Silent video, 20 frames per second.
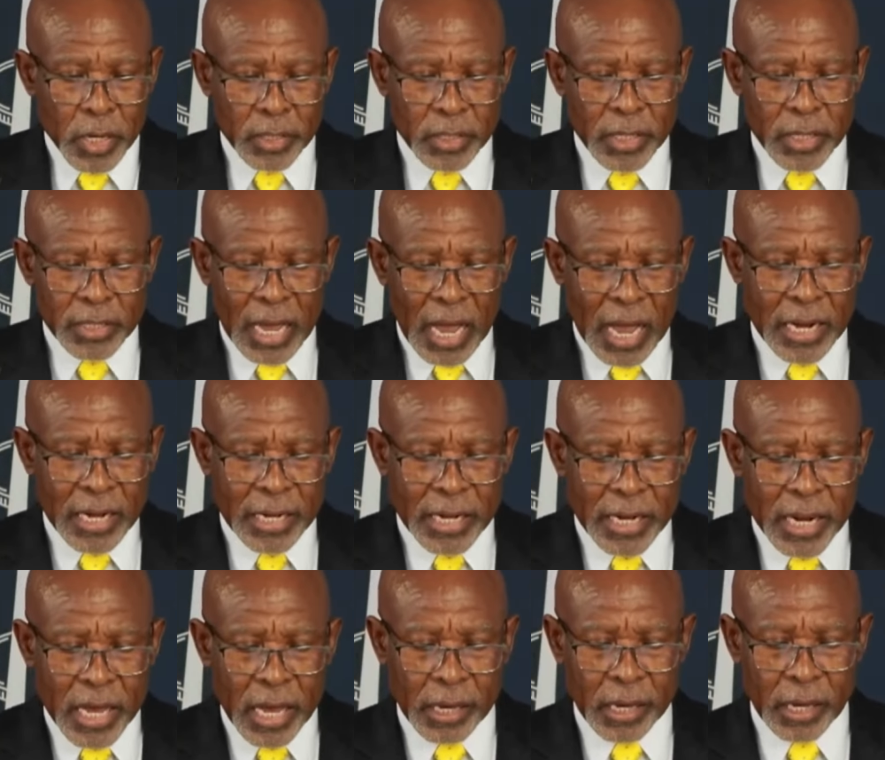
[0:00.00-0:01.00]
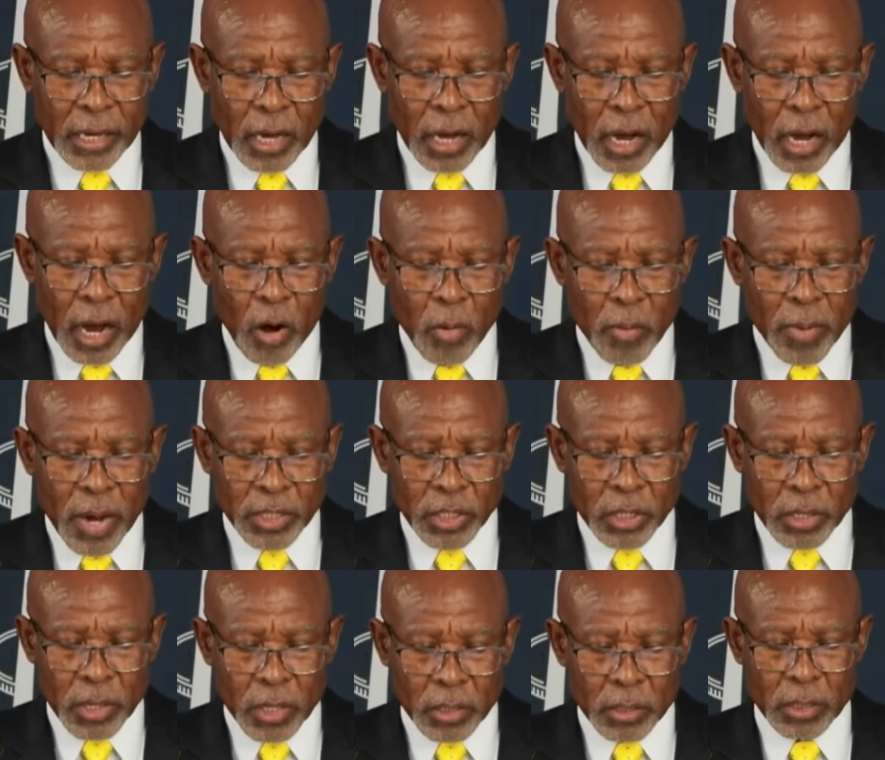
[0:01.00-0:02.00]
It is unclear how
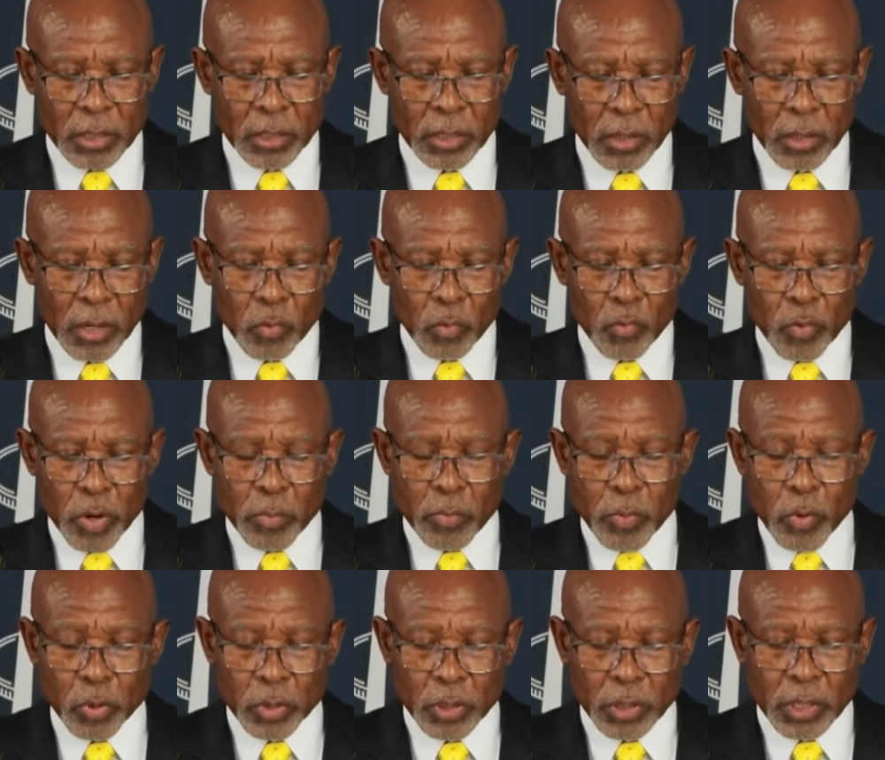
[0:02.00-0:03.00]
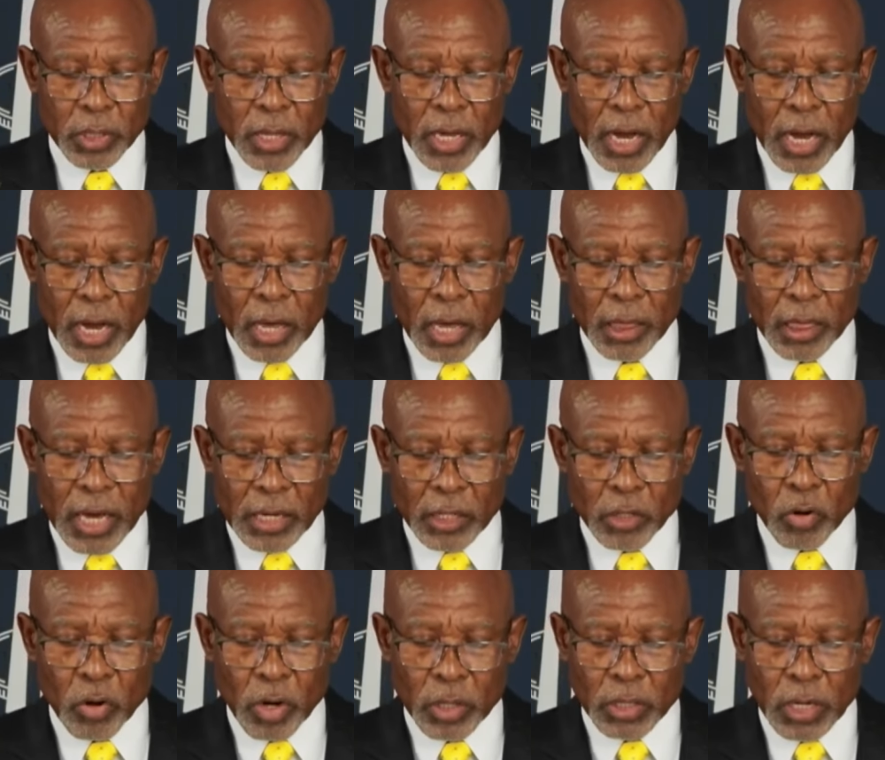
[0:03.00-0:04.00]
much this will boost the
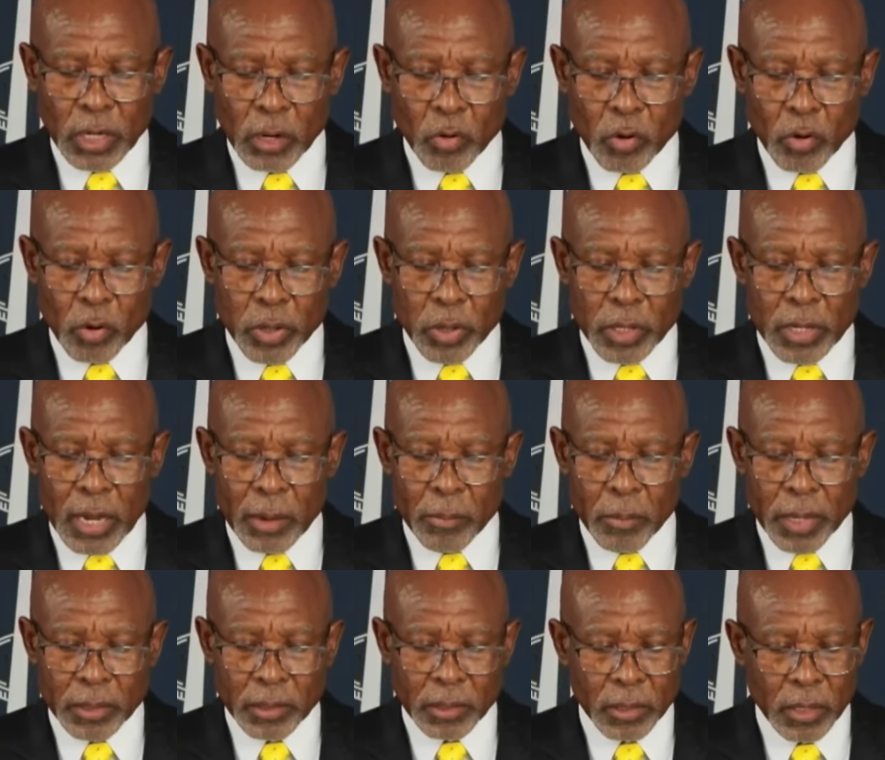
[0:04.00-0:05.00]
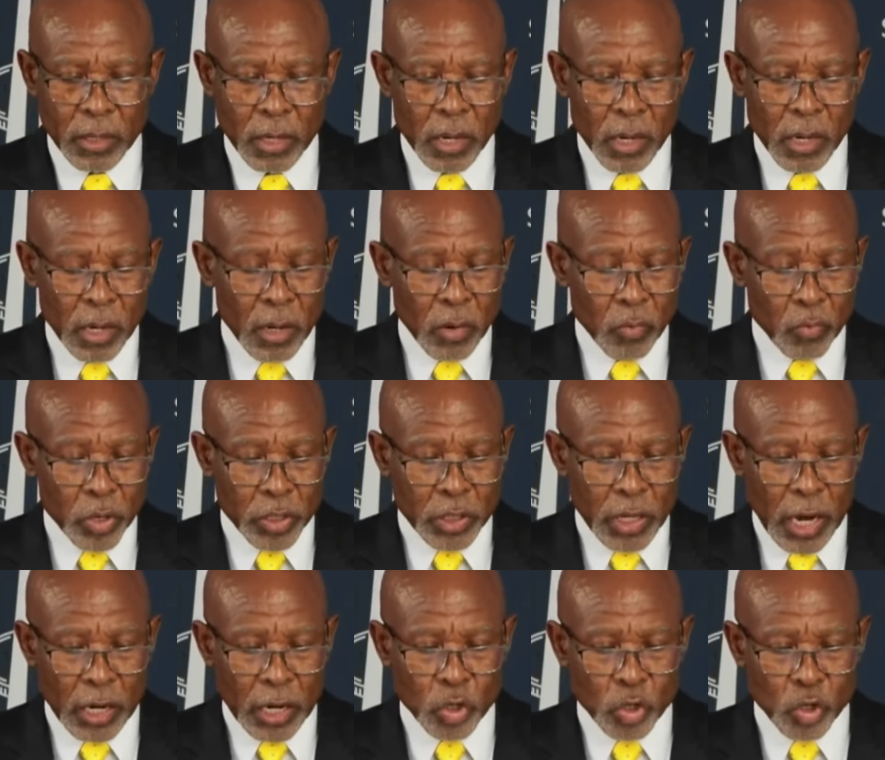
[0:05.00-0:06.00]
third quarter growth numbers,
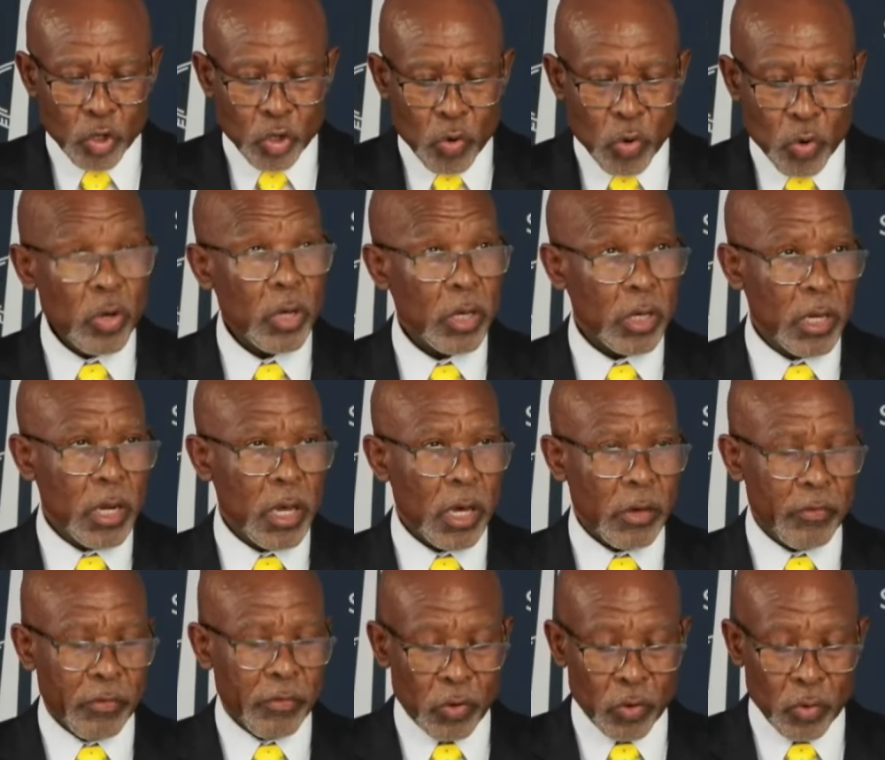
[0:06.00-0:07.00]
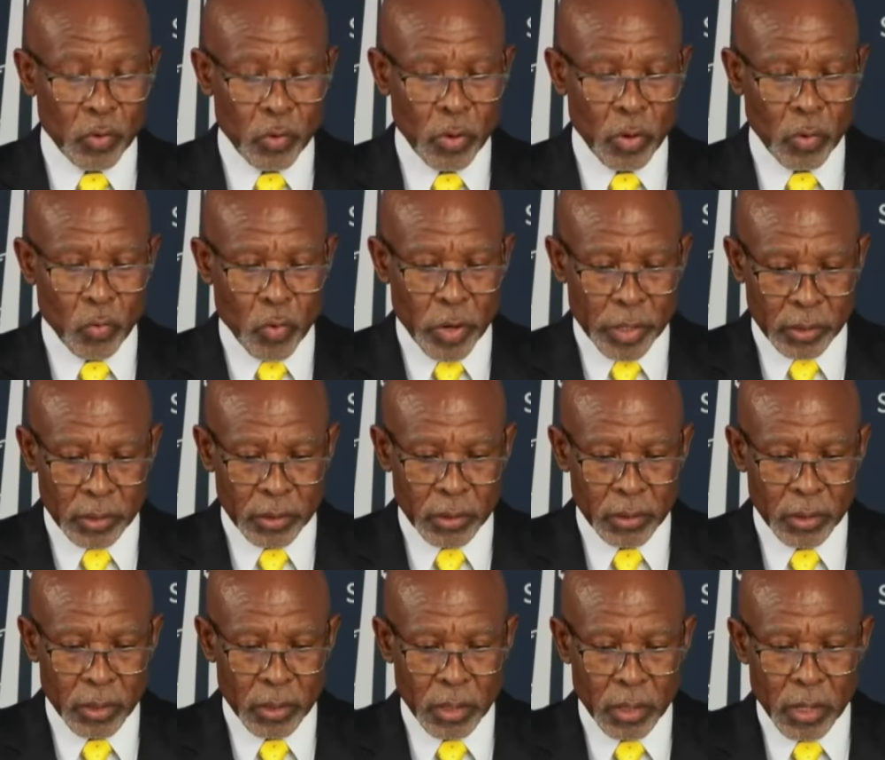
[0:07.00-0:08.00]
which are due in a few
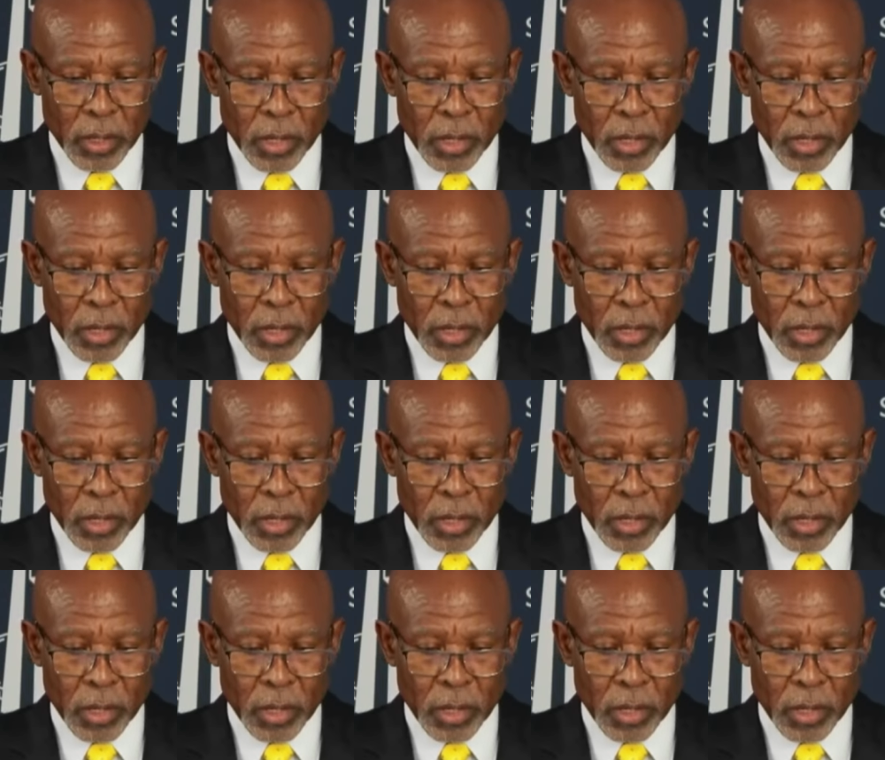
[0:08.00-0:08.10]
weeks.